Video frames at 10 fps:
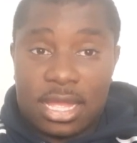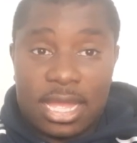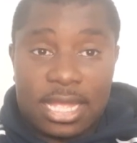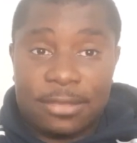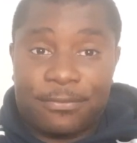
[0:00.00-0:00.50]

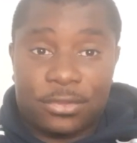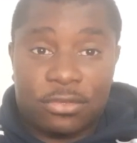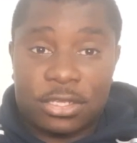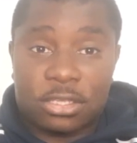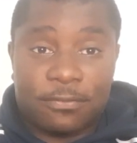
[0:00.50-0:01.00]
and for
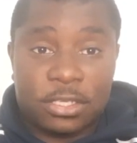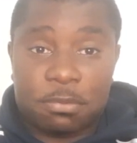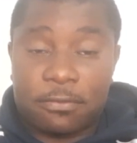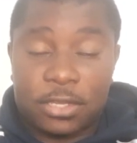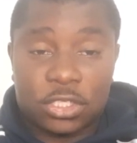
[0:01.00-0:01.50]
the rest of his
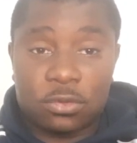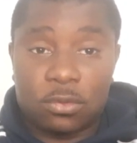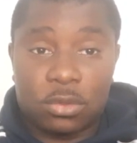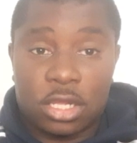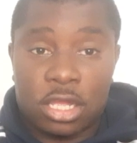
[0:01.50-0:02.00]

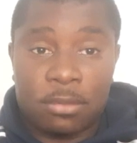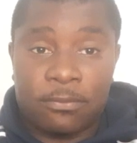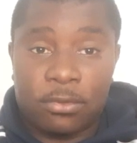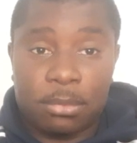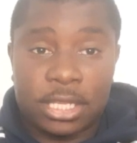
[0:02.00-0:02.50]
professional
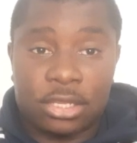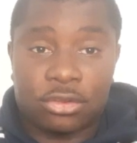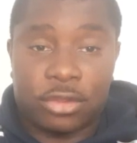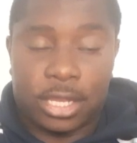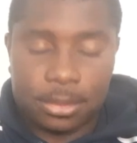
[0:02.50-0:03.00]
footballing
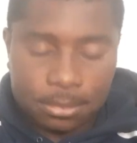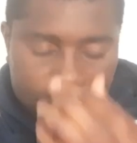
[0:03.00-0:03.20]
career.